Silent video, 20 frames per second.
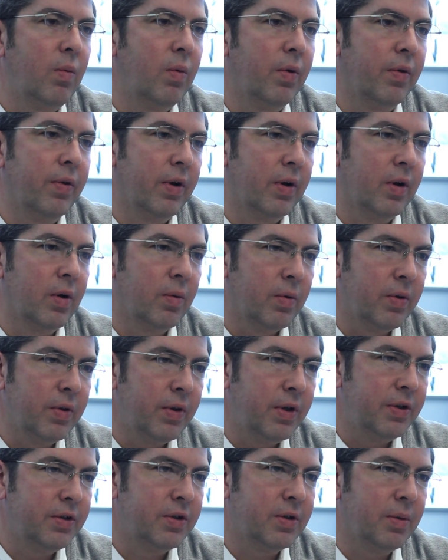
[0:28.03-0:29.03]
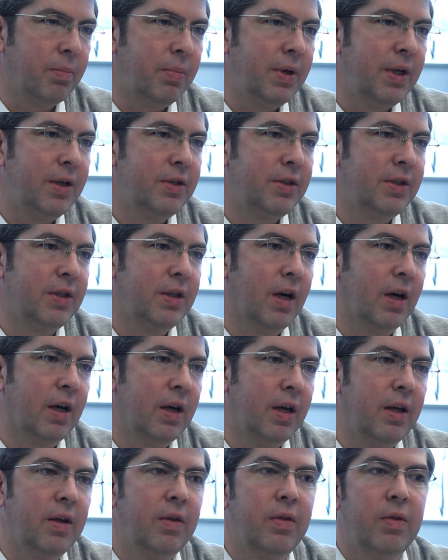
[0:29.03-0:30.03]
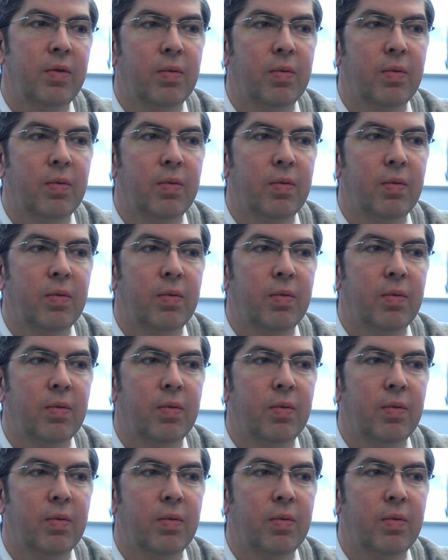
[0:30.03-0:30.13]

where they're going to release some PCIe